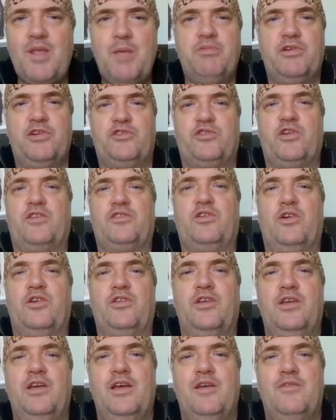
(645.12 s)
Pretty sure that's good.
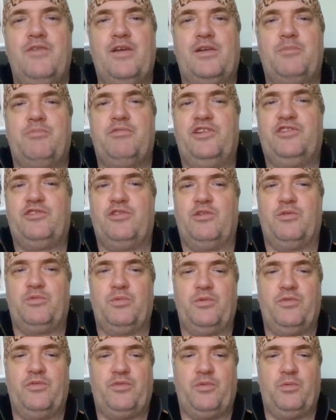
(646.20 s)
In fact, I'm pretty sure it was
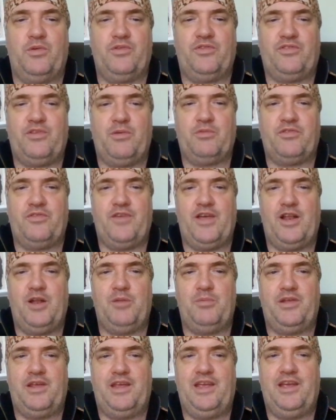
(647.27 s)
one of the ones that was
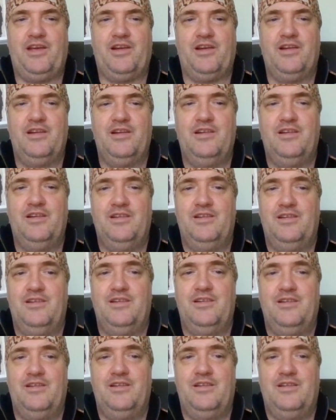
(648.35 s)
available here.
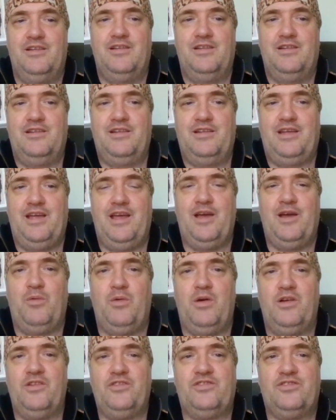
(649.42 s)
Yeah, it
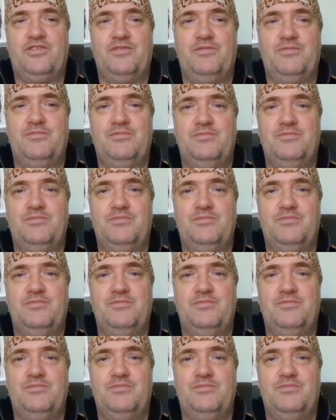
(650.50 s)
was.